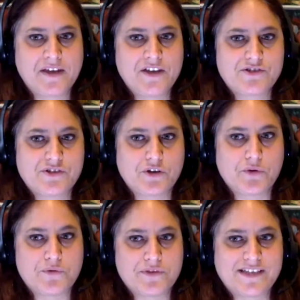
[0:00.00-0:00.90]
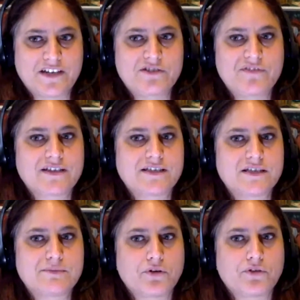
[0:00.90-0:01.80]
So the Centers of Excellence
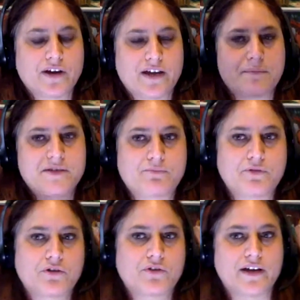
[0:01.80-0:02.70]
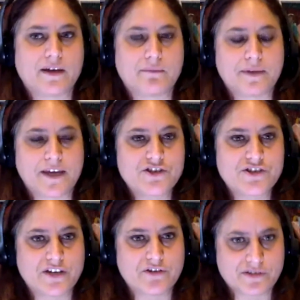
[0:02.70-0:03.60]
program is a program each
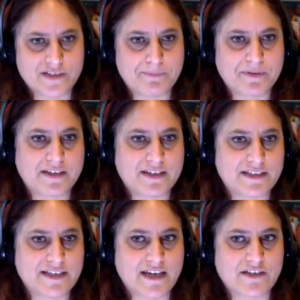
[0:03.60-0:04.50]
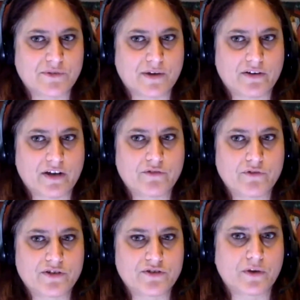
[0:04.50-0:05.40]
center typically contains around
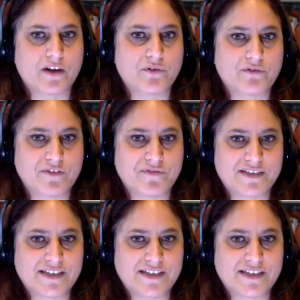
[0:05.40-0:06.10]
100 to 150